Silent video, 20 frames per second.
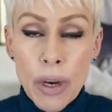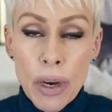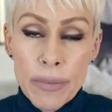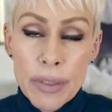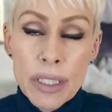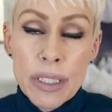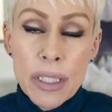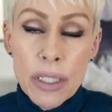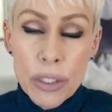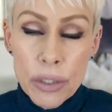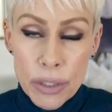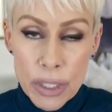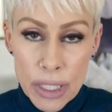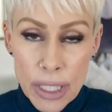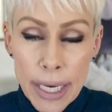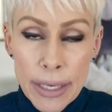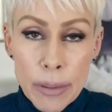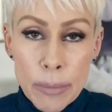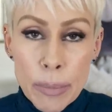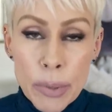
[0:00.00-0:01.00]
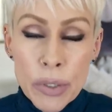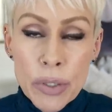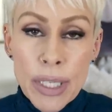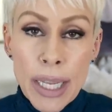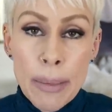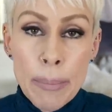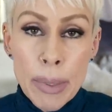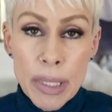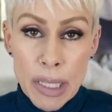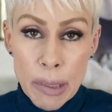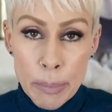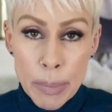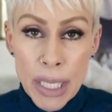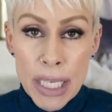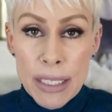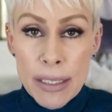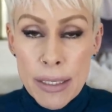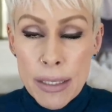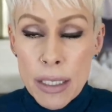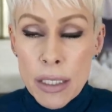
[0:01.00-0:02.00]
obviously your entire birthday, but the
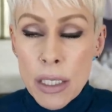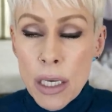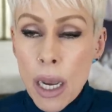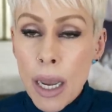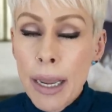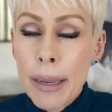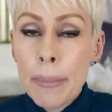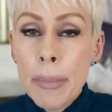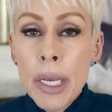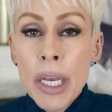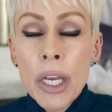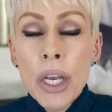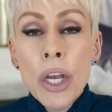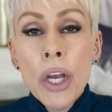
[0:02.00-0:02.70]
place and the time,